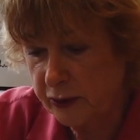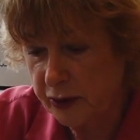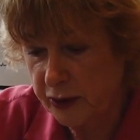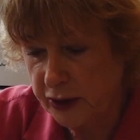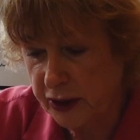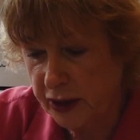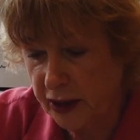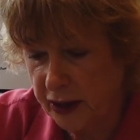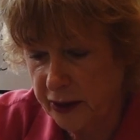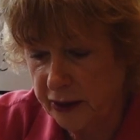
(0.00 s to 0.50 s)
the
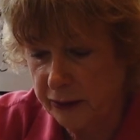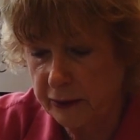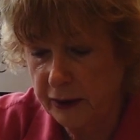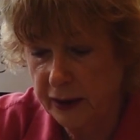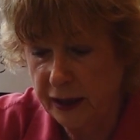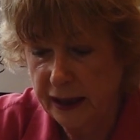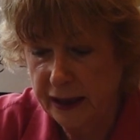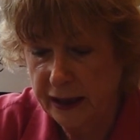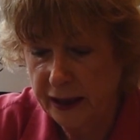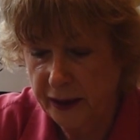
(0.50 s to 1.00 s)

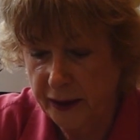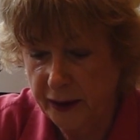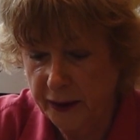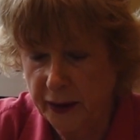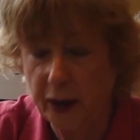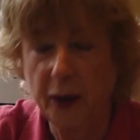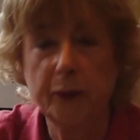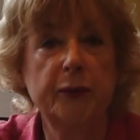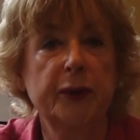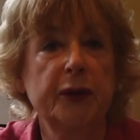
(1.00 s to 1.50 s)
dough
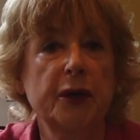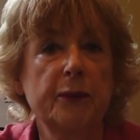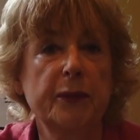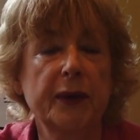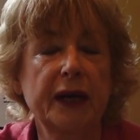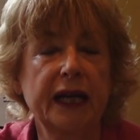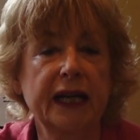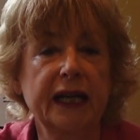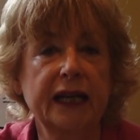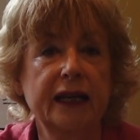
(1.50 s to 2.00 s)
and put it
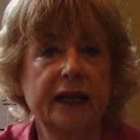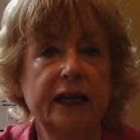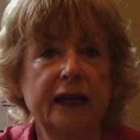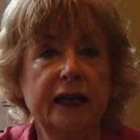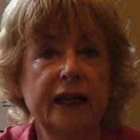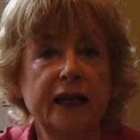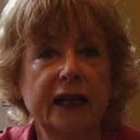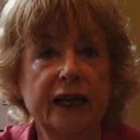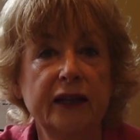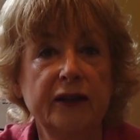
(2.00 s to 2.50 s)
back
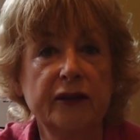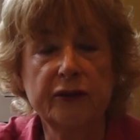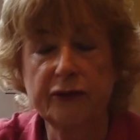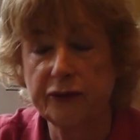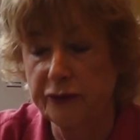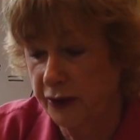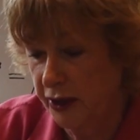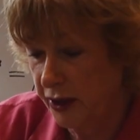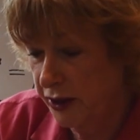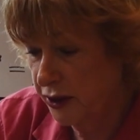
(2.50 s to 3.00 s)
in the
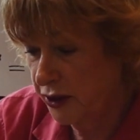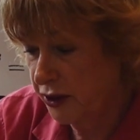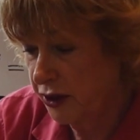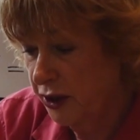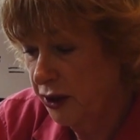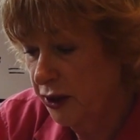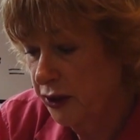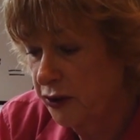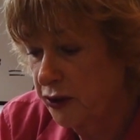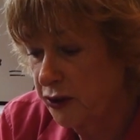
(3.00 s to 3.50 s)

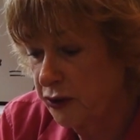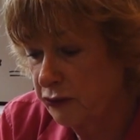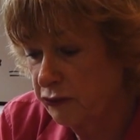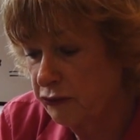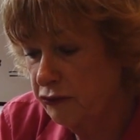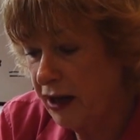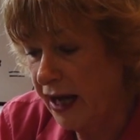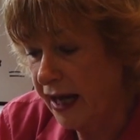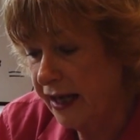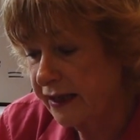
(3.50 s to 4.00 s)
fridge to
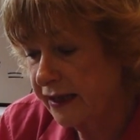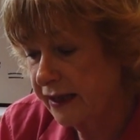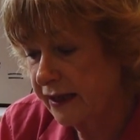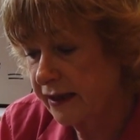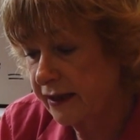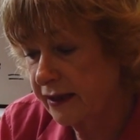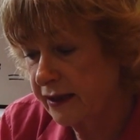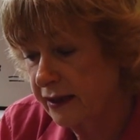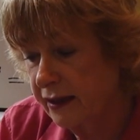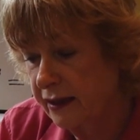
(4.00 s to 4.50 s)

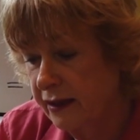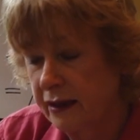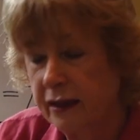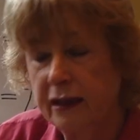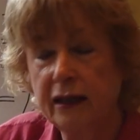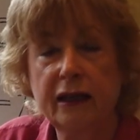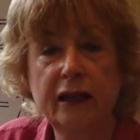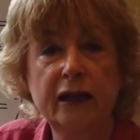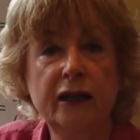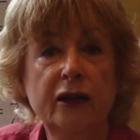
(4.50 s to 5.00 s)
rest
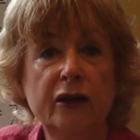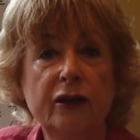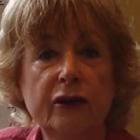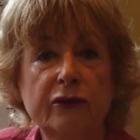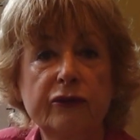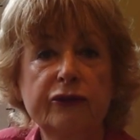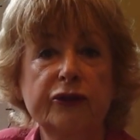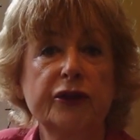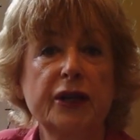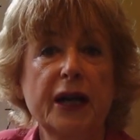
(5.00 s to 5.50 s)

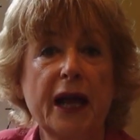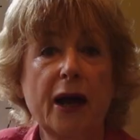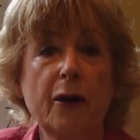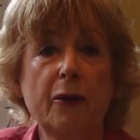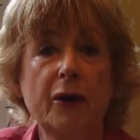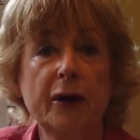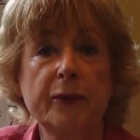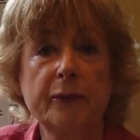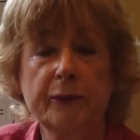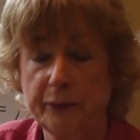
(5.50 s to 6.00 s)
for an
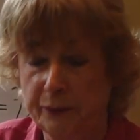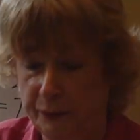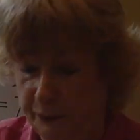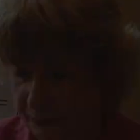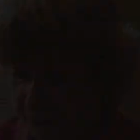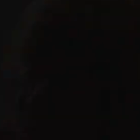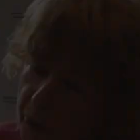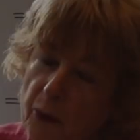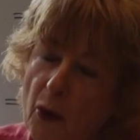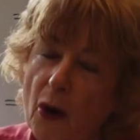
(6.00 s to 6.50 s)
hour.
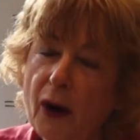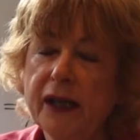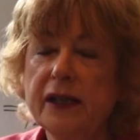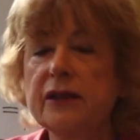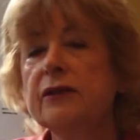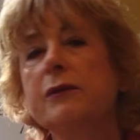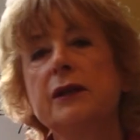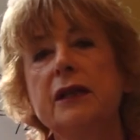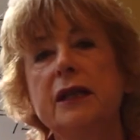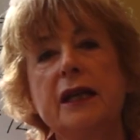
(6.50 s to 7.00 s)
Why
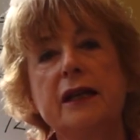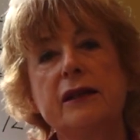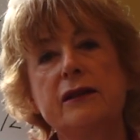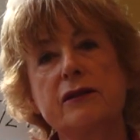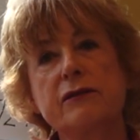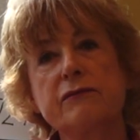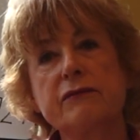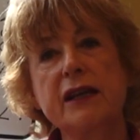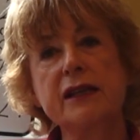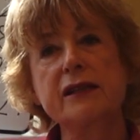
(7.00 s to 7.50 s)
do we need
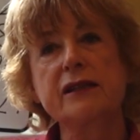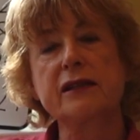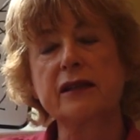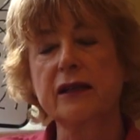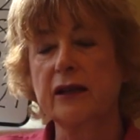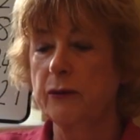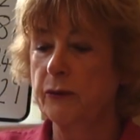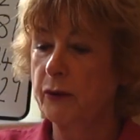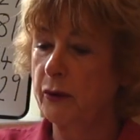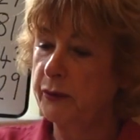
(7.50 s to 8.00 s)
to rest
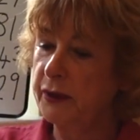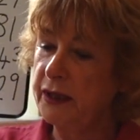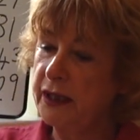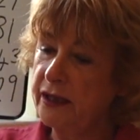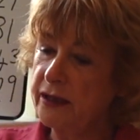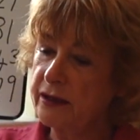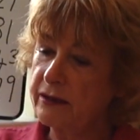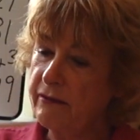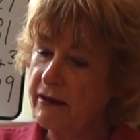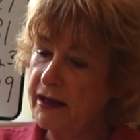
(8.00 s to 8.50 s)
it? Well, we
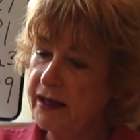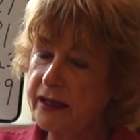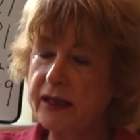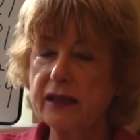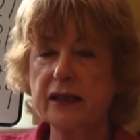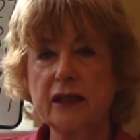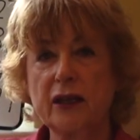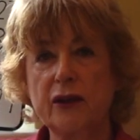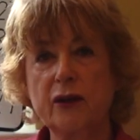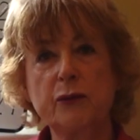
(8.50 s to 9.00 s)
need to rest
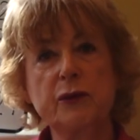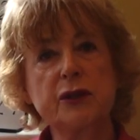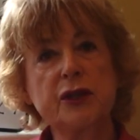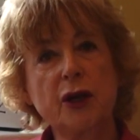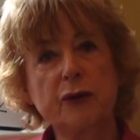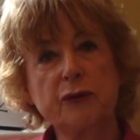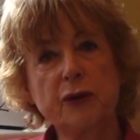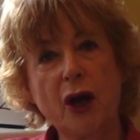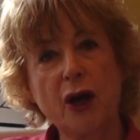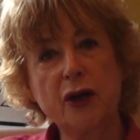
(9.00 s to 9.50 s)
it so that we
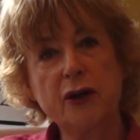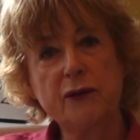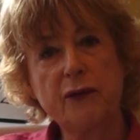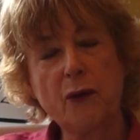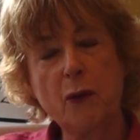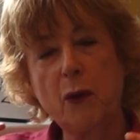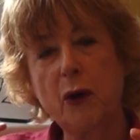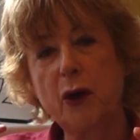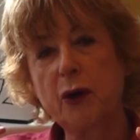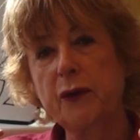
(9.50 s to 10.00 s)
don't
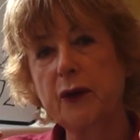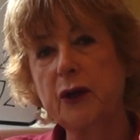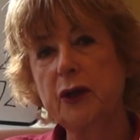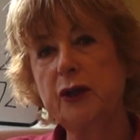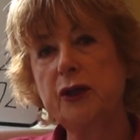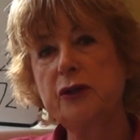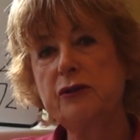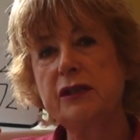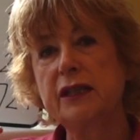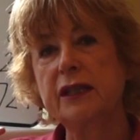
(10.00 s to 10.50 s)
overwork the
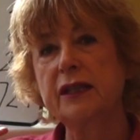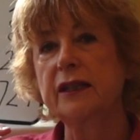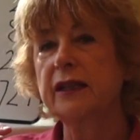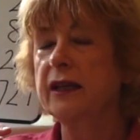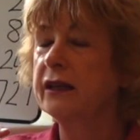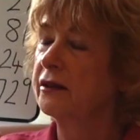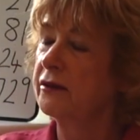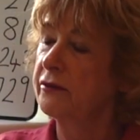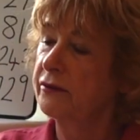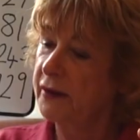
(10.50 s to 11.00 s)
gluten
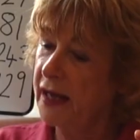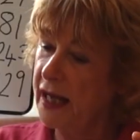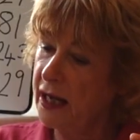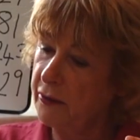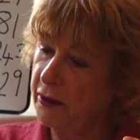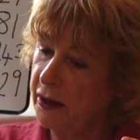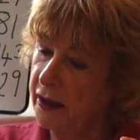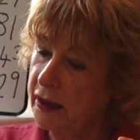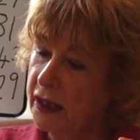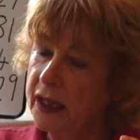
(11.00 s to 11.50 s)
in the
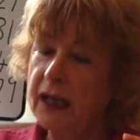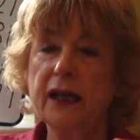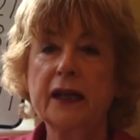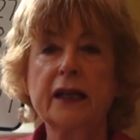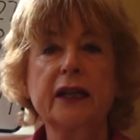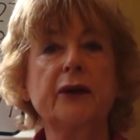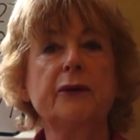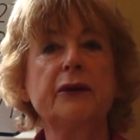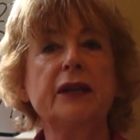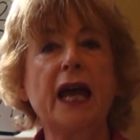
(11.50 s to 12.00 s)
flour.
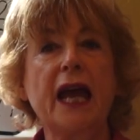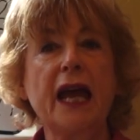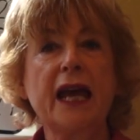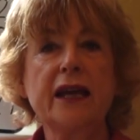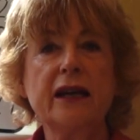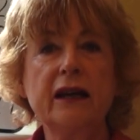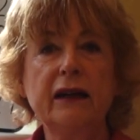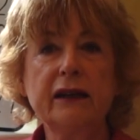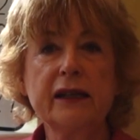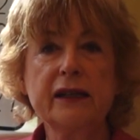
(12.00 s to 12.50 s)
Now, in
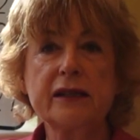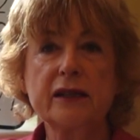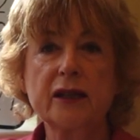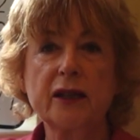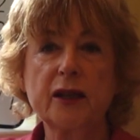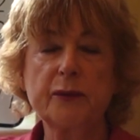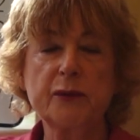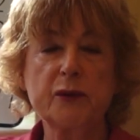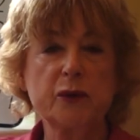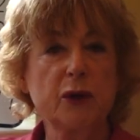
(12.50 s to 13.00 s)
AI
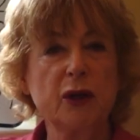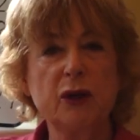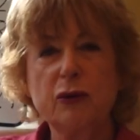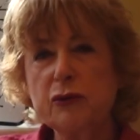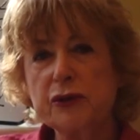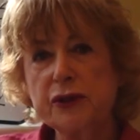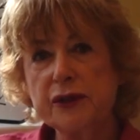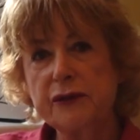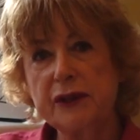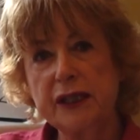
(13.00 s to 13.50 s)
terms, we
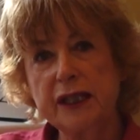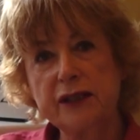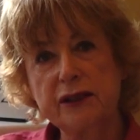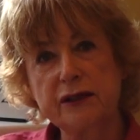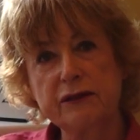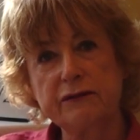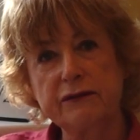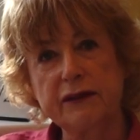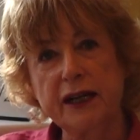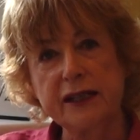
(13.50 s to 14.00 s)
also need
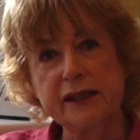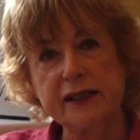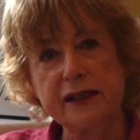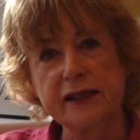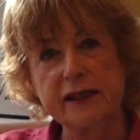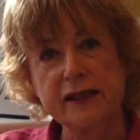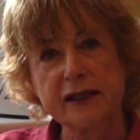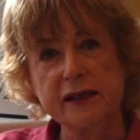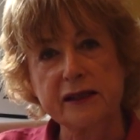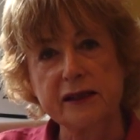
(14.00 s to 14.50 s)
to
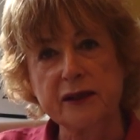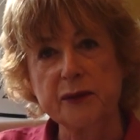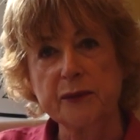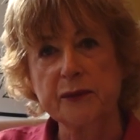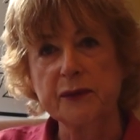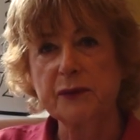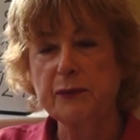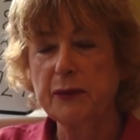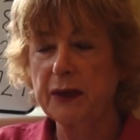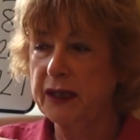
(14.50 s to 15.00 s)
rest
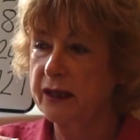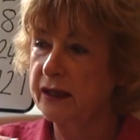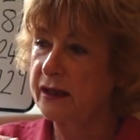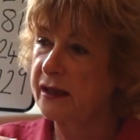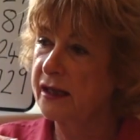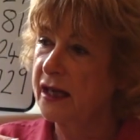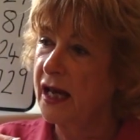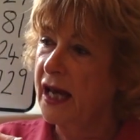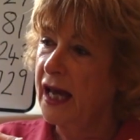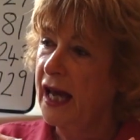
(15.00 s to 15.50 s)
systems
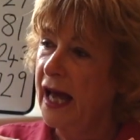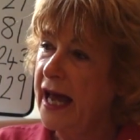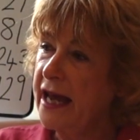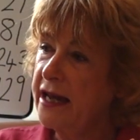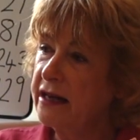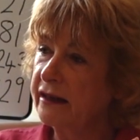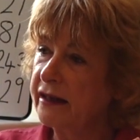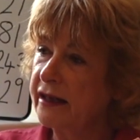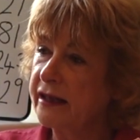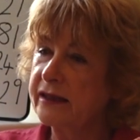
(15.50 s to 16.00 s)
because
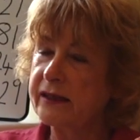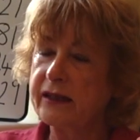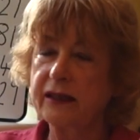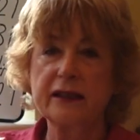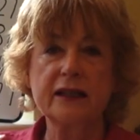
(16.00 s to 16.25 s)
AIs